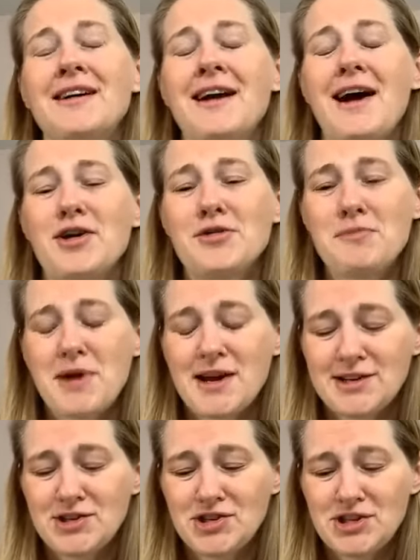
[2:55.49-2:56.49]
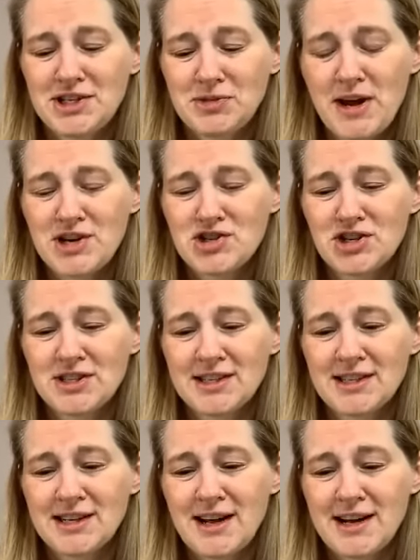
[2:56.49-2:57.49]
how to manage these patients in
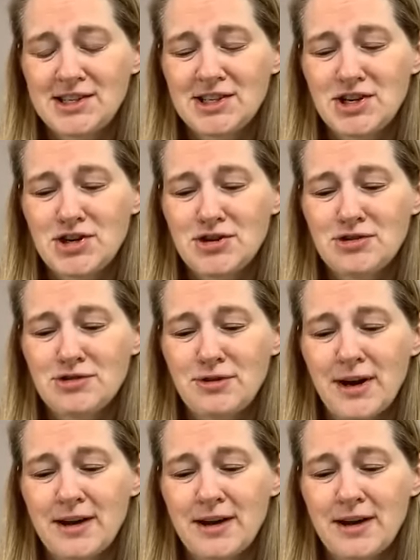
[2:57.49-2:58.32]
an ICU.